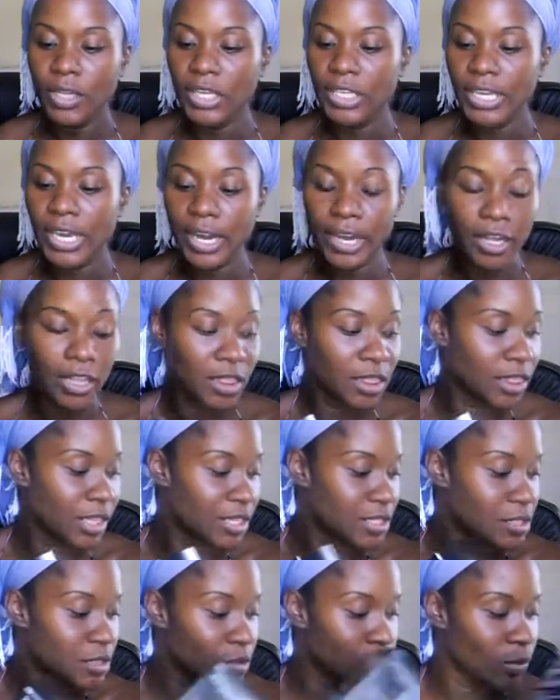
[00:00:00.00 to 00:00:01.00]
yeah,
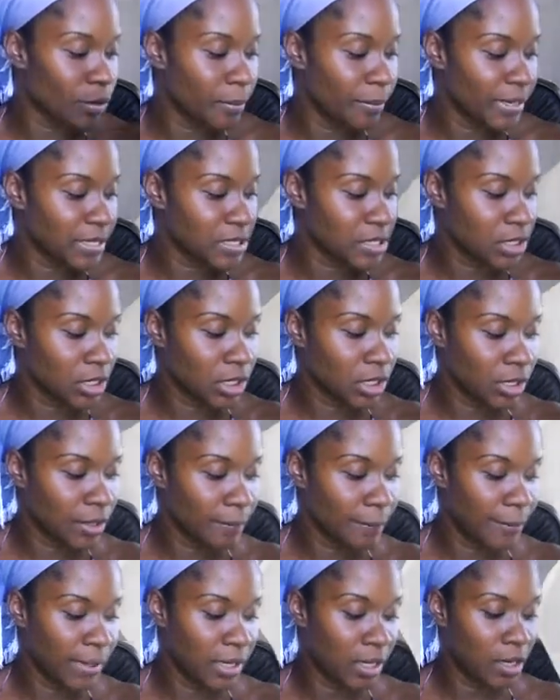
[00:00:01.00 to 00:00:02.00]
this will
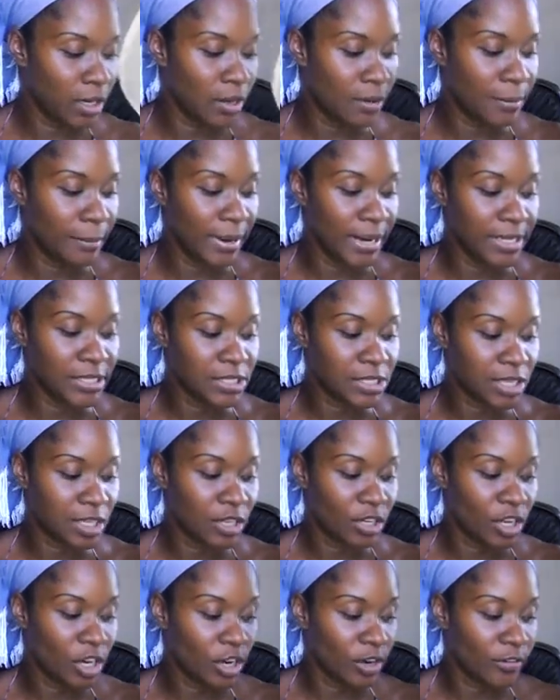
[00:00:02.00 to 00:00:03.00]
basically be my
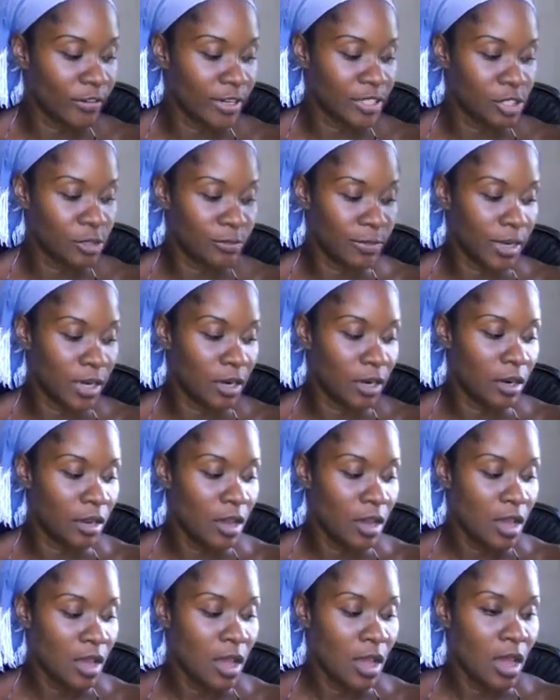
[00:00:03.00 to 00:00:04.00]
skincare regimen
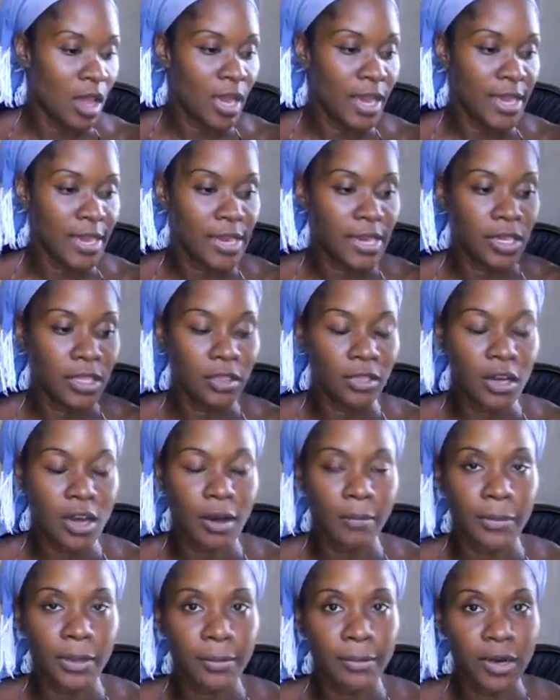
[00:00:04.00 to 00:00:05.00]
in the
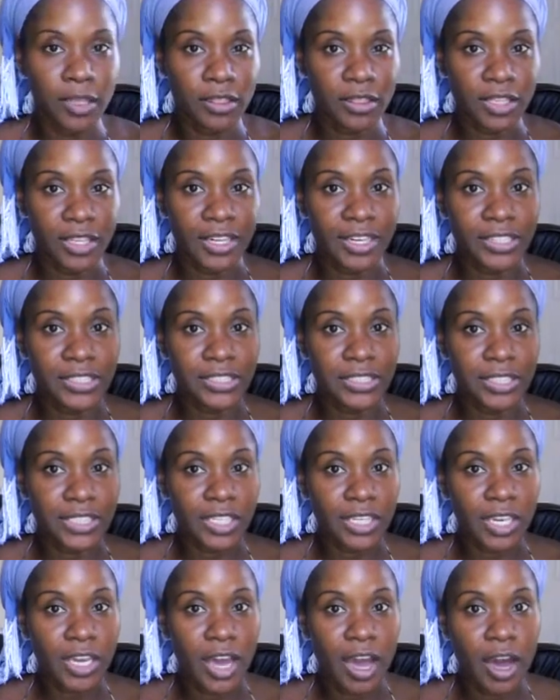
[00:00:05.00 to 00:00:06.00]
coming month, and I'll
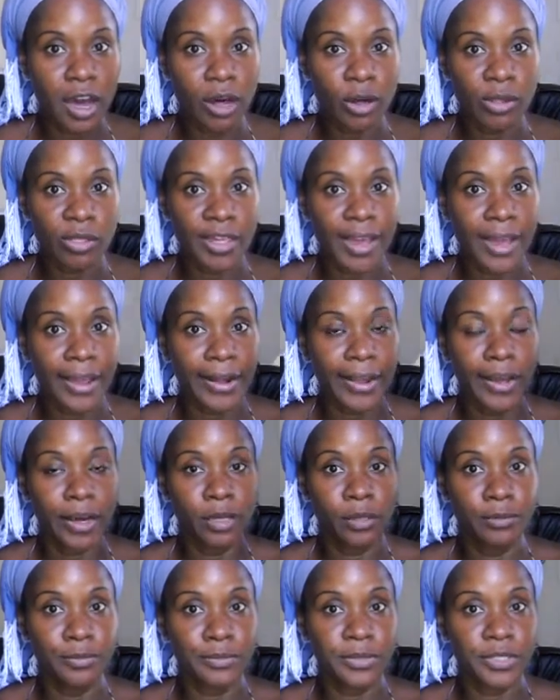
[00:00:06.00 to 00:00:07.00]
see how that
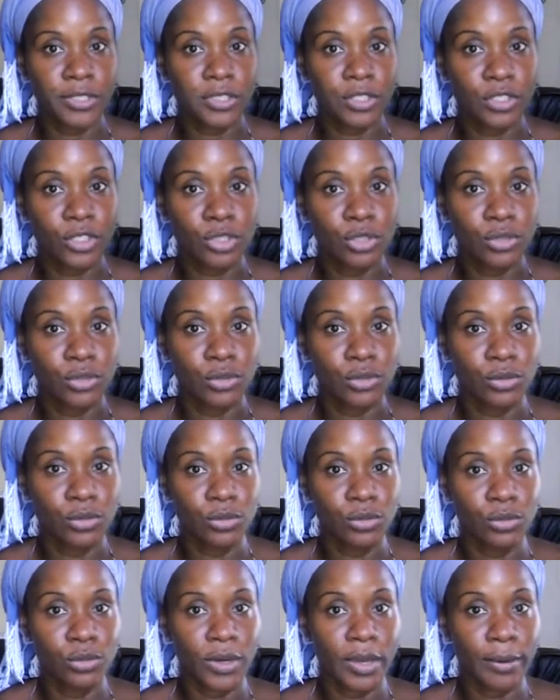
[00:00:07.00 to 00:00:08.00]
helps to
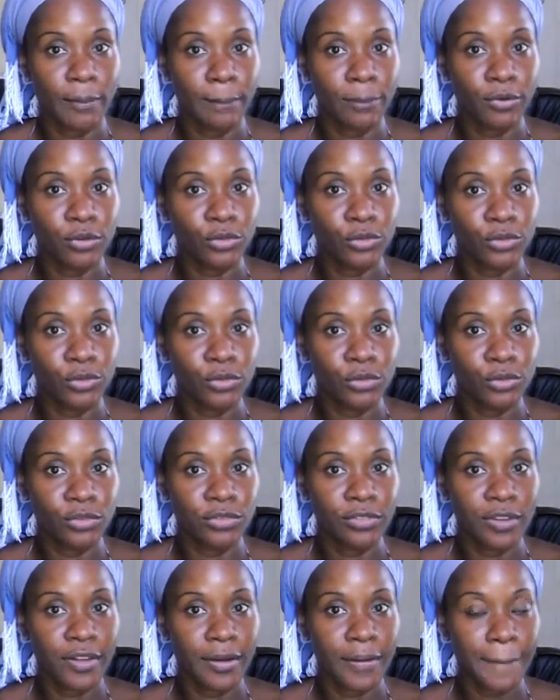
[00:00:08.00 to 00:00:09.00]

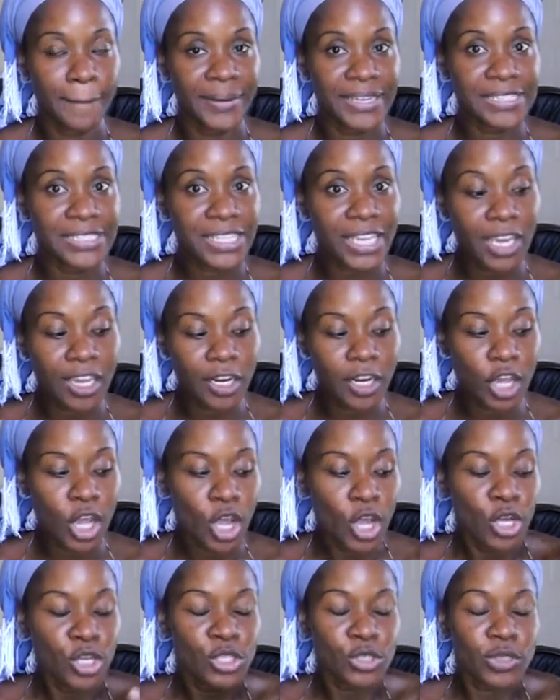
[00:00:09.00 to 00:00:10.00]
improve my skin.
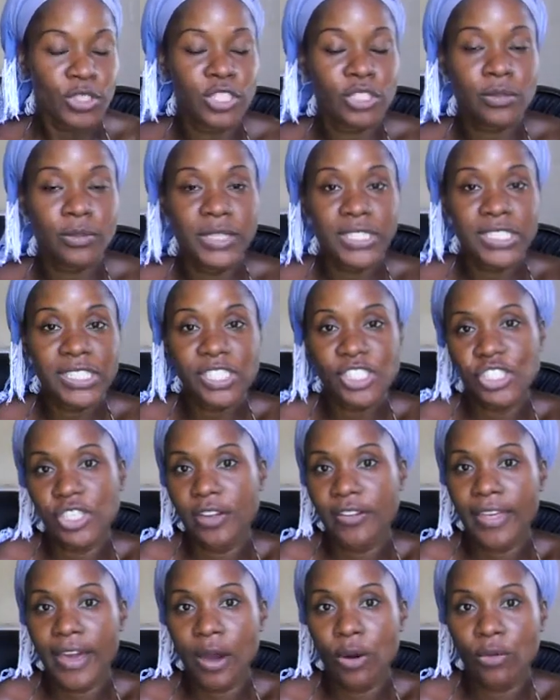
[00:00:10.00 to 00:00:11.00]
So I just wanted to
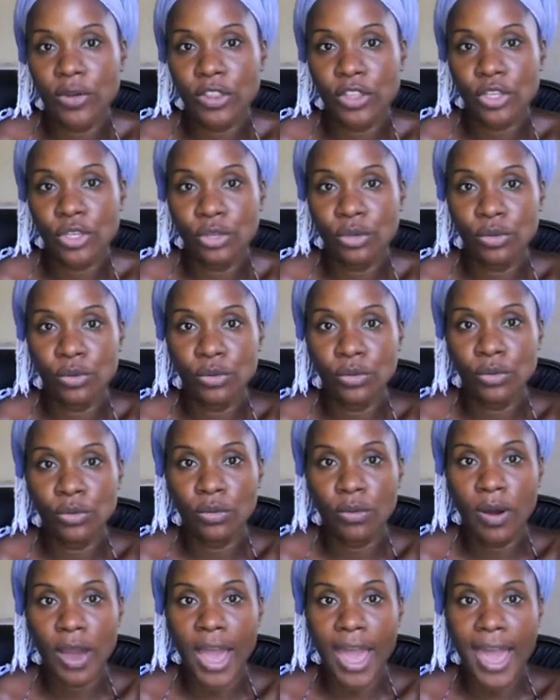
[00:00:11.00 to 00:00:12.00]
share that with
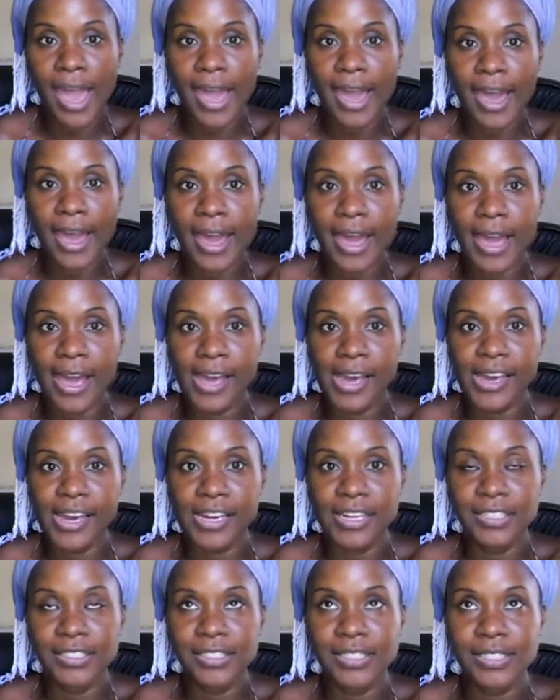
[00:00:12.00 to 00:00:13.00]
you,
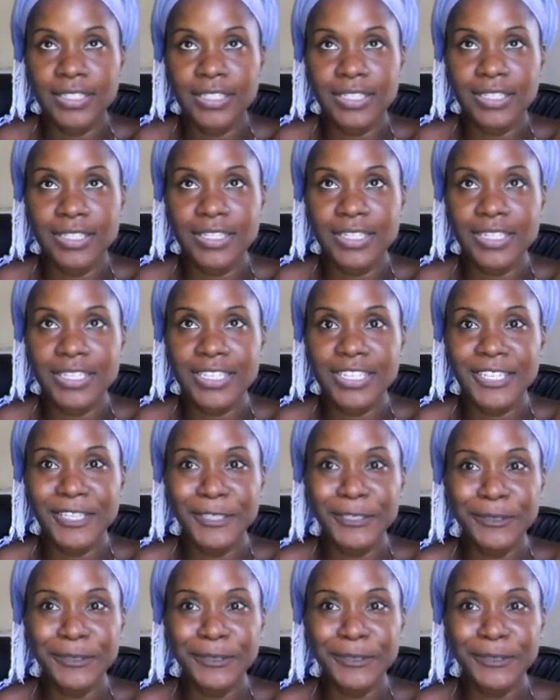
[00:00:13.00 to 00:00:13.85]
and